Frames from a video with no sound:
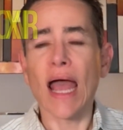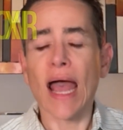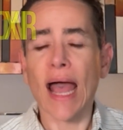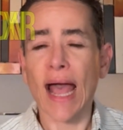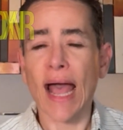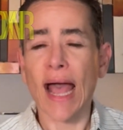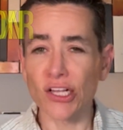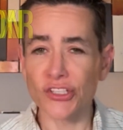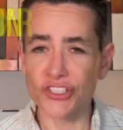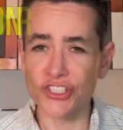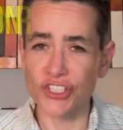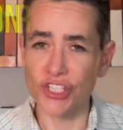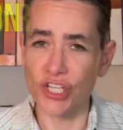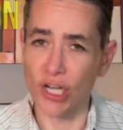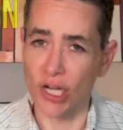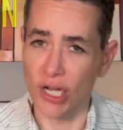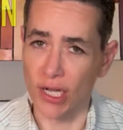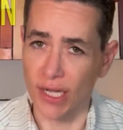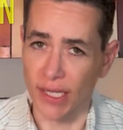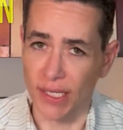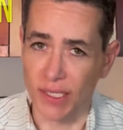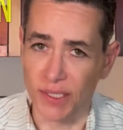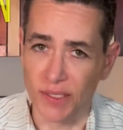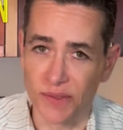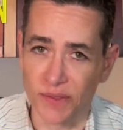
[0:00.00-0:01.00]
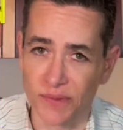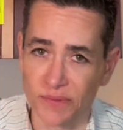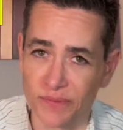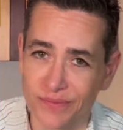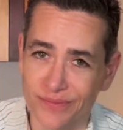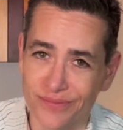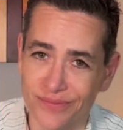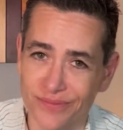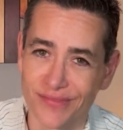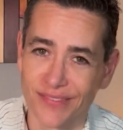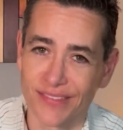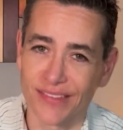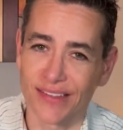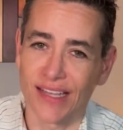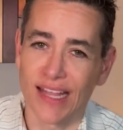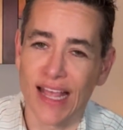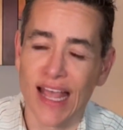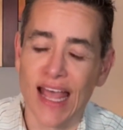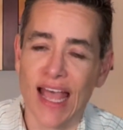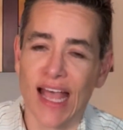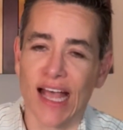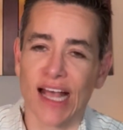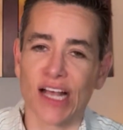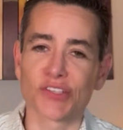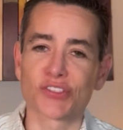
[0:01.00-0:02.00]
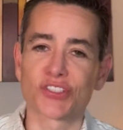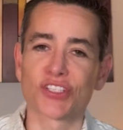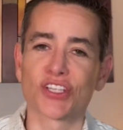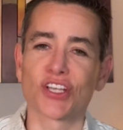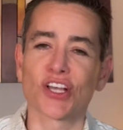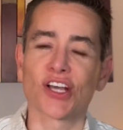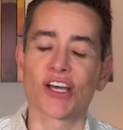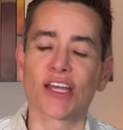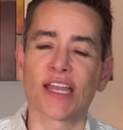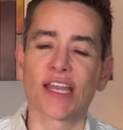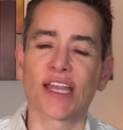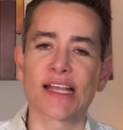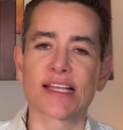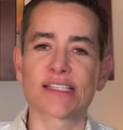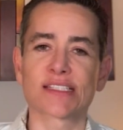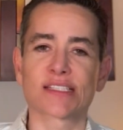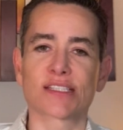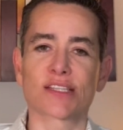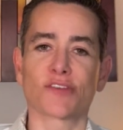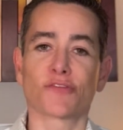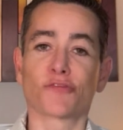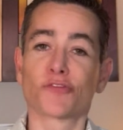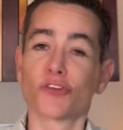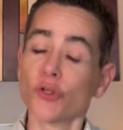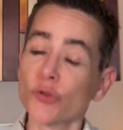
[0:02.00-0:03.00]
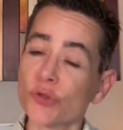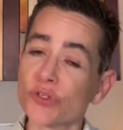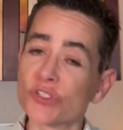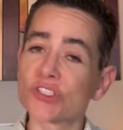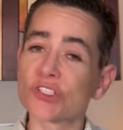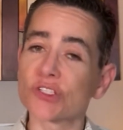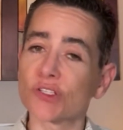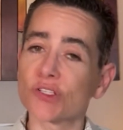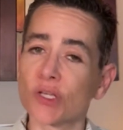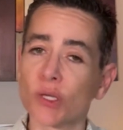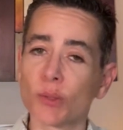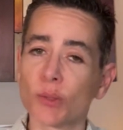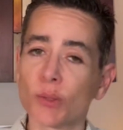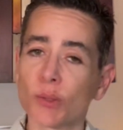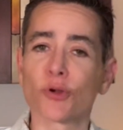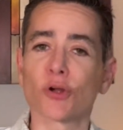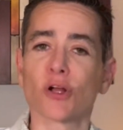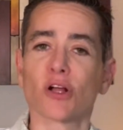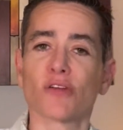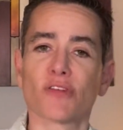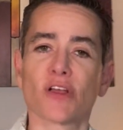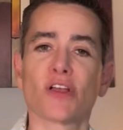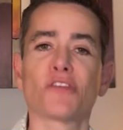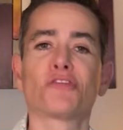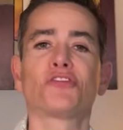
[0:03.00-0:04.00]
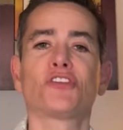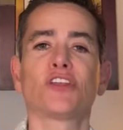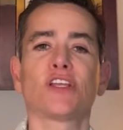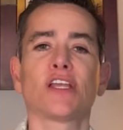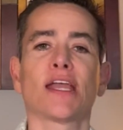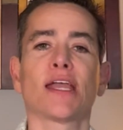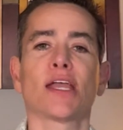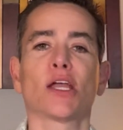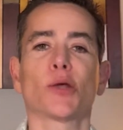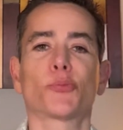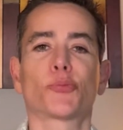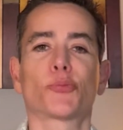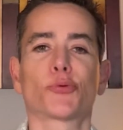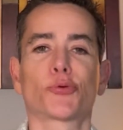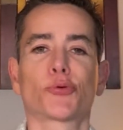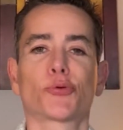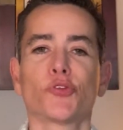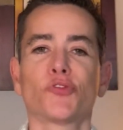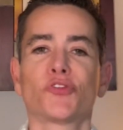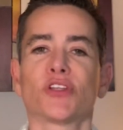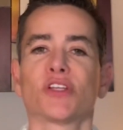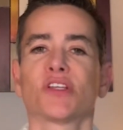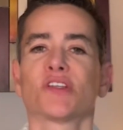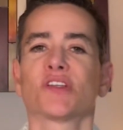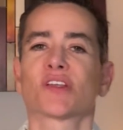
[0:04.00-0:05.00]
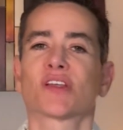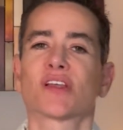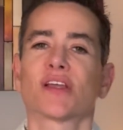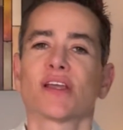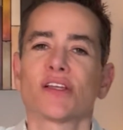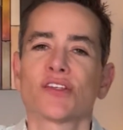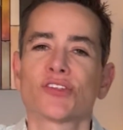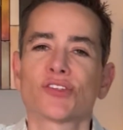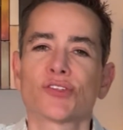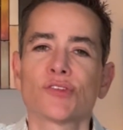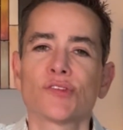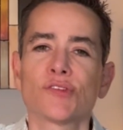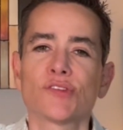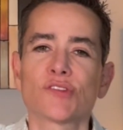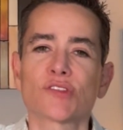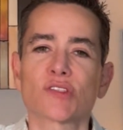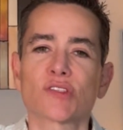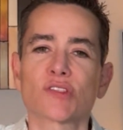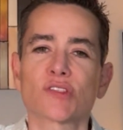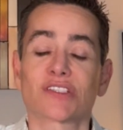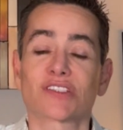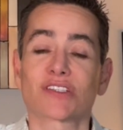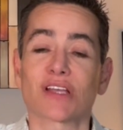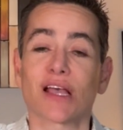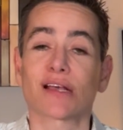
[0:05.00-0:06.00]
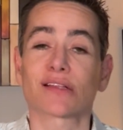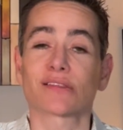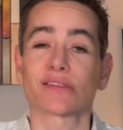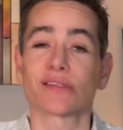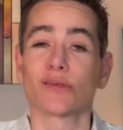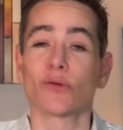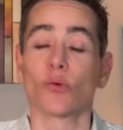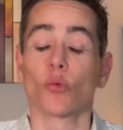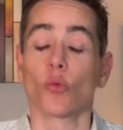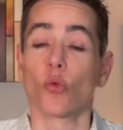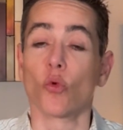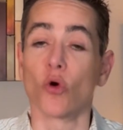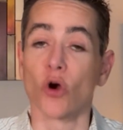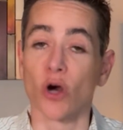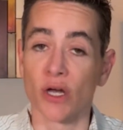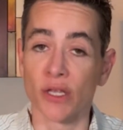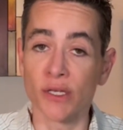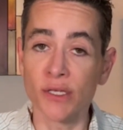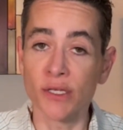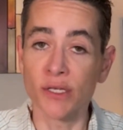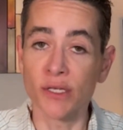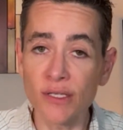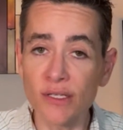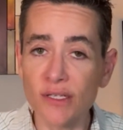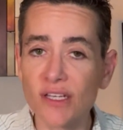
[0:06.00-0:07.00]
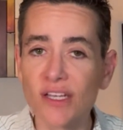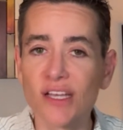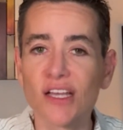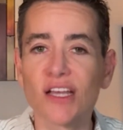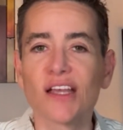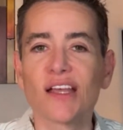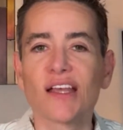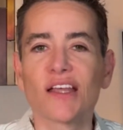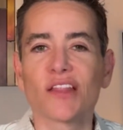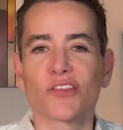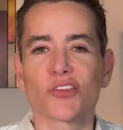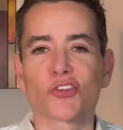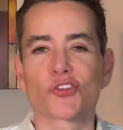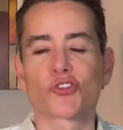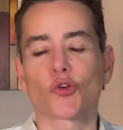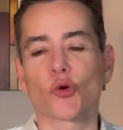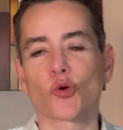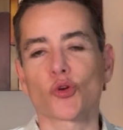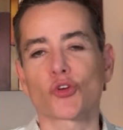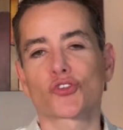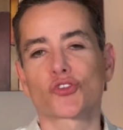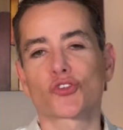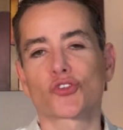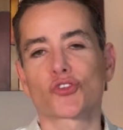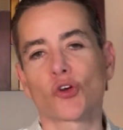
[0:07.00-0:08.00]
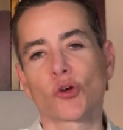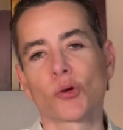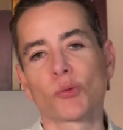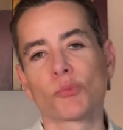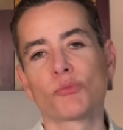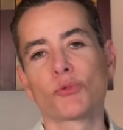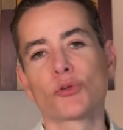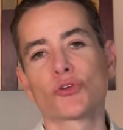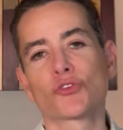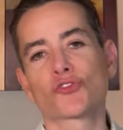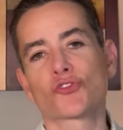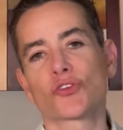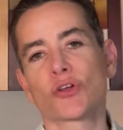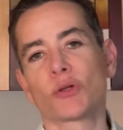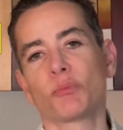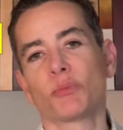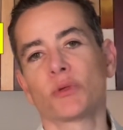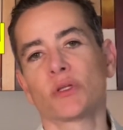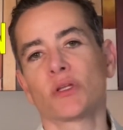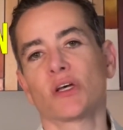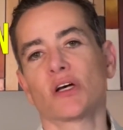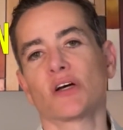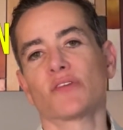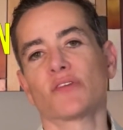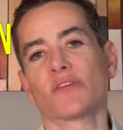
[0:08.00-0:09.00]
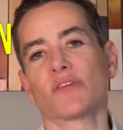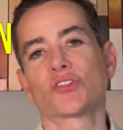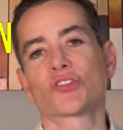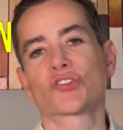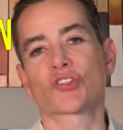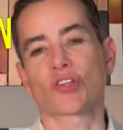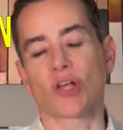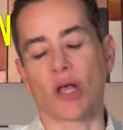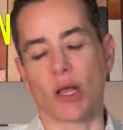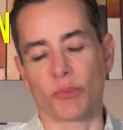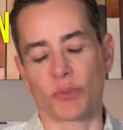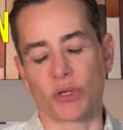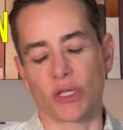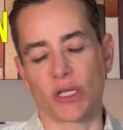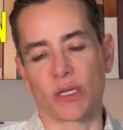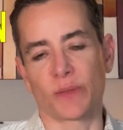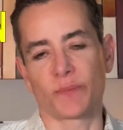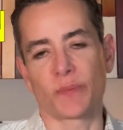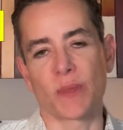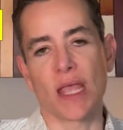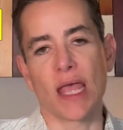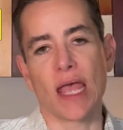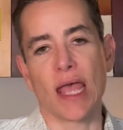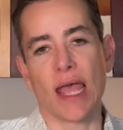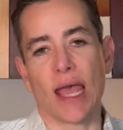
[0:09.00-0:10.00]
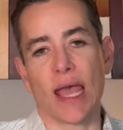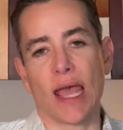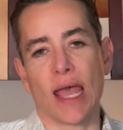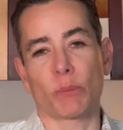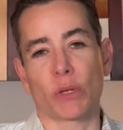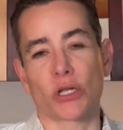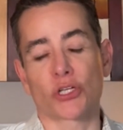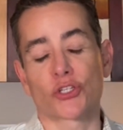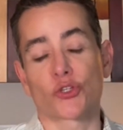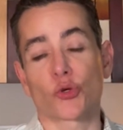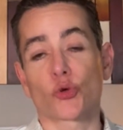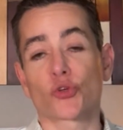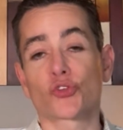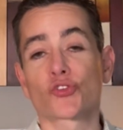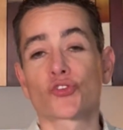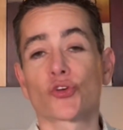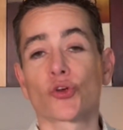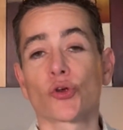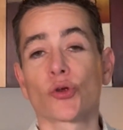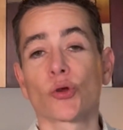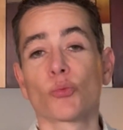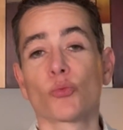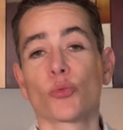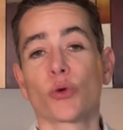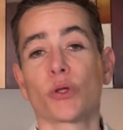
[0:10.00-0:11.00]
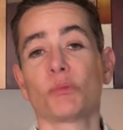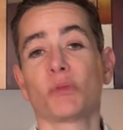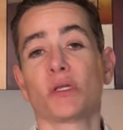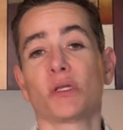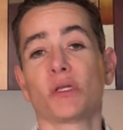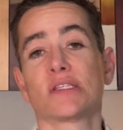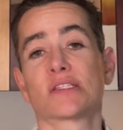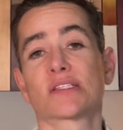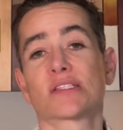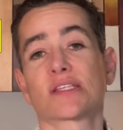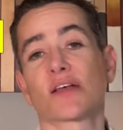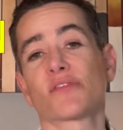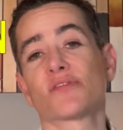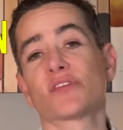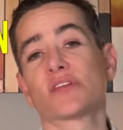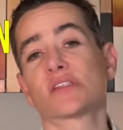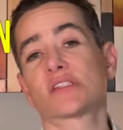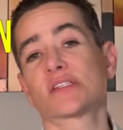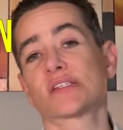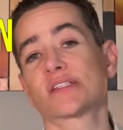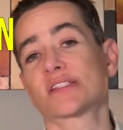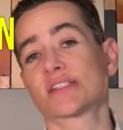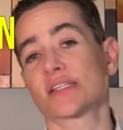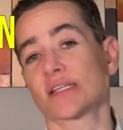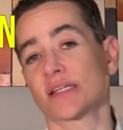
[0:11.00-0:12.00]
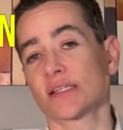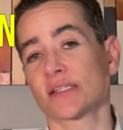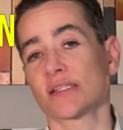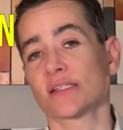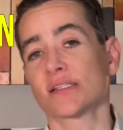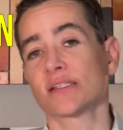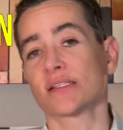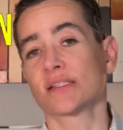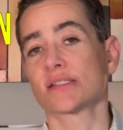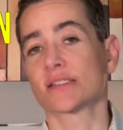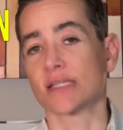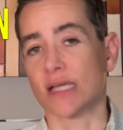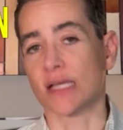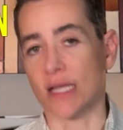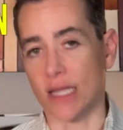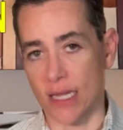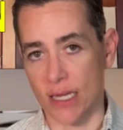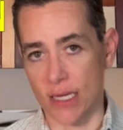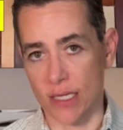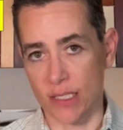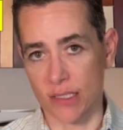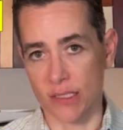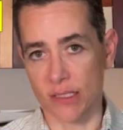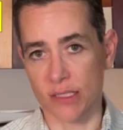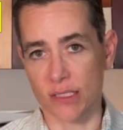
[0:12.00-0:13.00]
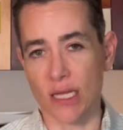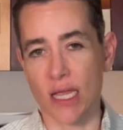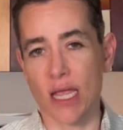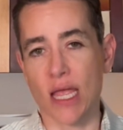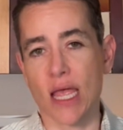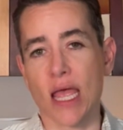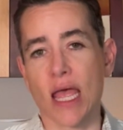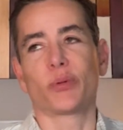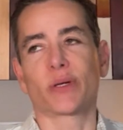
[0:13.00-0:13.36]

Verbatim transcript: Halcion Halcion has the fewest number of FDA approved indications, exactly one, the short term treatment of insomnia. And by short term, we mean seven to 10 days.